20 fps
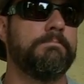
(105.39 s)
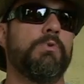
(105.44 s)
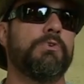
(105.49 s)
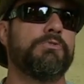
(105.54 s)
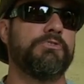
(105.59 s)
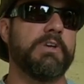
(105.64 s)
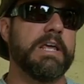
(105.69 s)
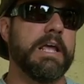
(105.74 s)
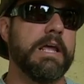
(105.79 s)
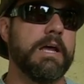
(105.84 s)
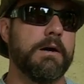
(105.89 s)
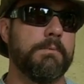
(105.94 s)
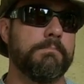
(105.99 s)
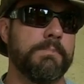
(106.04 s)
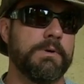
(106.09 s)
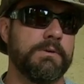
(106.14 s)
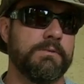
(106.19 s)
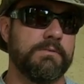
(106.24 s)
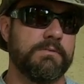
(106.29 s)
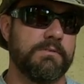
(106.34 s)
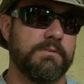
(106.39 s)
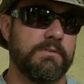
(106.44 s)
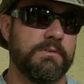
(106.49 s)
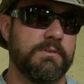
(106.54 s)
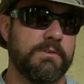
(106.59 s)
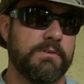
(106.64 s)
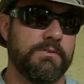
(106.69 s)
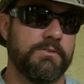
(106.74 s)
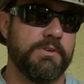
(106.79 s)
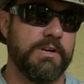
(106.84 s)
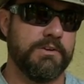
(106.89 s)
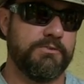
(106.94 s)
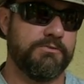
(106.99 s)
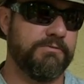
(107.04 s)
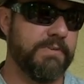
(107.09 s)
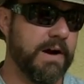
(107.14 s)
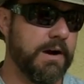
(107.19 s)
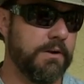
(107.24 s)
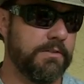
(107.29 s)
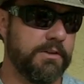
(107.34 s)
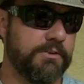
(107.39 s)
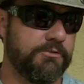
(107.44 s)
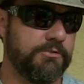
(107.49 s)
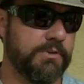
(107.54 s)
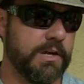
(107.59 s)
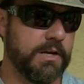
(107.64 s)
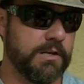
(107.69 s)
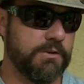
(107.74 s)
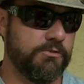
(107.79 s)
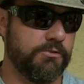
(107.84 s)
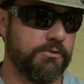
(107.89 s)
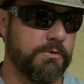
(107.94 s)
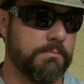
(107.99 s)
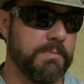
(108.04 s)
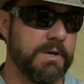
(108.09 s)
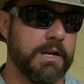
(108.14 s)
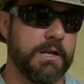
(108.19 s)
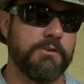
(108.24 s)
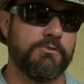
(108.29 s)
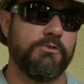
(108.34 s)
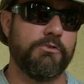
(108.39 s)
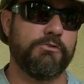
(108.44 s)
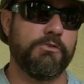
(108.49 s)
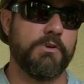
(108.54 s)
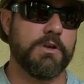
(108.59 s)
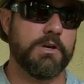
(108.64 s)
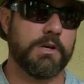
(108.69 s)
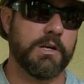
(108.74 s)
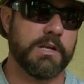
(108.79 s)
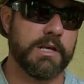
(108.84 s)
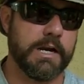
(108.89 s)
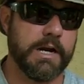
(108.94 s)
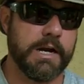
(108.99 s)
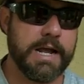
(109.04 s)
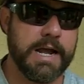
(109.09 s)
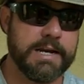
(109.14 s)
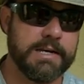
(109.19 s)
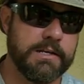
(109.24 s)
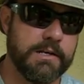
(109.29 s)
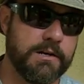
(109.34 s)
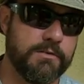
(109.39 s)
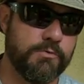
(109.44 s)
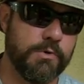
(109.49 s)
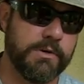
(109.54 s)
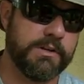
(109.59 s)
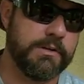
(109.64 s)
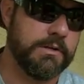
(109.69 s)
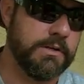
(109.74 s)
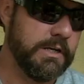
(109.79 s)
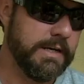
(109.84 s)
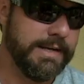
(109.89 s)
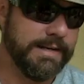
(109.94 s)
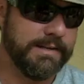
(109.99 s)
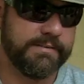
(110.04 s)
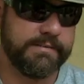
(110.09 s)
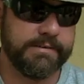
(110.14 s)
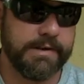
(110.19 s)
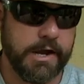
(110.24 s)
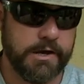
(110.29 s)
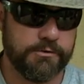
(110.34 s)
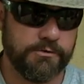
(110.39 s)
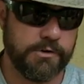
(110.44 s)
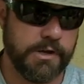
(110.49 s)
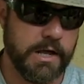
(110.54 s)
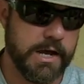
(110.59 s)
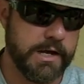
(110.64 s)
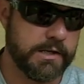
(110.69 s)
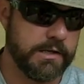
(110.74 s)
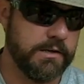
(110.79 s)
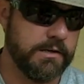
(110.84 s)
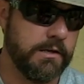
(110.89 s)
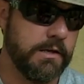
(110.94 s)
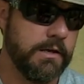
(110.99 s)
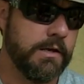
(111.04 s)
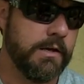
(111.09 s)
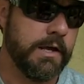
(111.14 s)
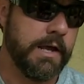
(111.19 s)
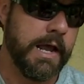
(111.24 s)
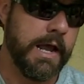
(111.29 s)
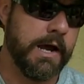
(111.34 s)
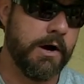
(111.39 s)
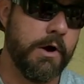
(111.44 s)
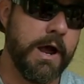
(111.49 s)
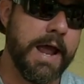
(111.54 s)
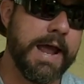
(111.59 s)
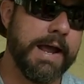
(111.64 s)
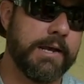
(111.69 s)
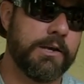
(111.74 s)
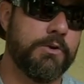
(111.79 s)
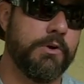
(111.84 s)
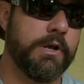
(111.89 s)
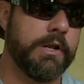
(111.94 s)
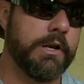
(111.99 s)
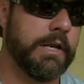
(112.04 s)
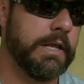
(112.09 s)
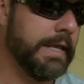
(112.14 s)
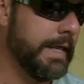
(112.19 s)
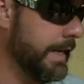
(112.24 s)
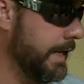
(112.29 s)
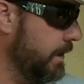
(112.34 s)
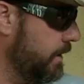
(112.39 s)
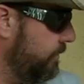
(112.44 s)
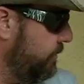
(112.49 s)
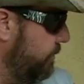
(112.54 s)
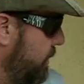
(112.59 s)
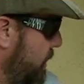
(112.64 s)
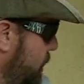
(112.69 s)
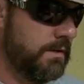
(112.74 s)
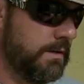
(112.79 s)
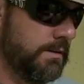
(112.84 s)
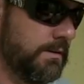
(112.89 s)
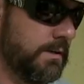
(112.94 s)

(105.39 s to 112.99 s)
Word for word: We'll see him test fire this thing in just a minute, just so you can get an idea of what it sounds like and how accurate it is.